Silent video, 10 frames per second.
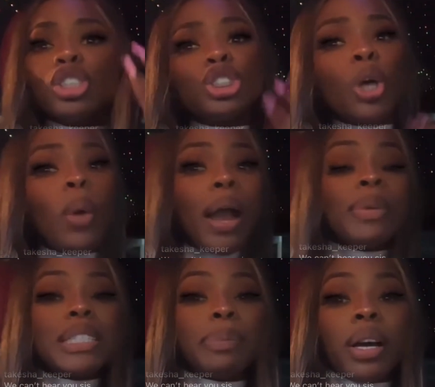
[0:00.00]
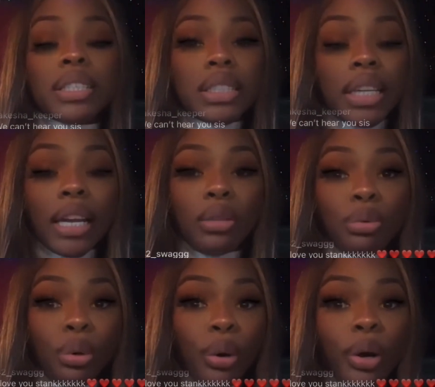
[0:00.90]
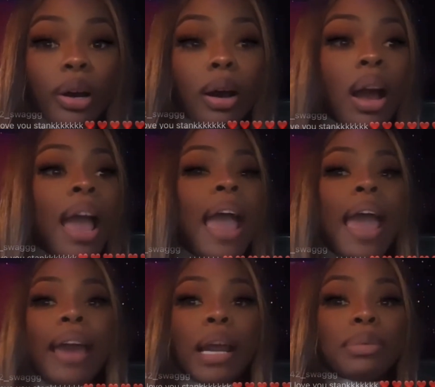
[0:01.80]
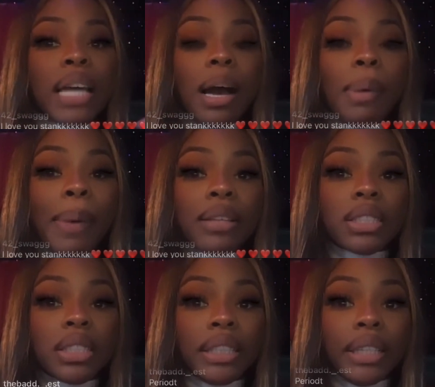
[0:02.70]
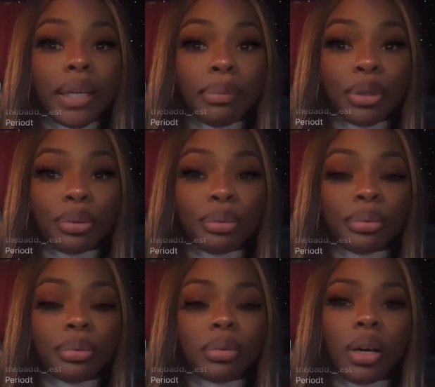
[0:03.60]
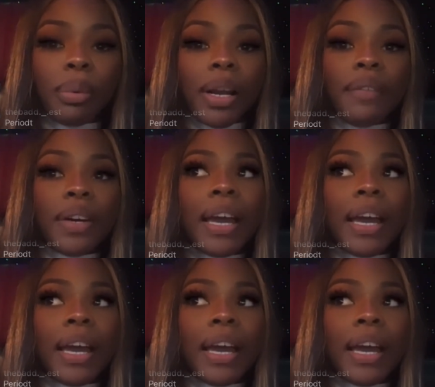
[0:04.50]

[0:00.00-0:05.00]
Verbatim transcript: So I responded to that little girl and I was like, I'm about to DM you or whatever.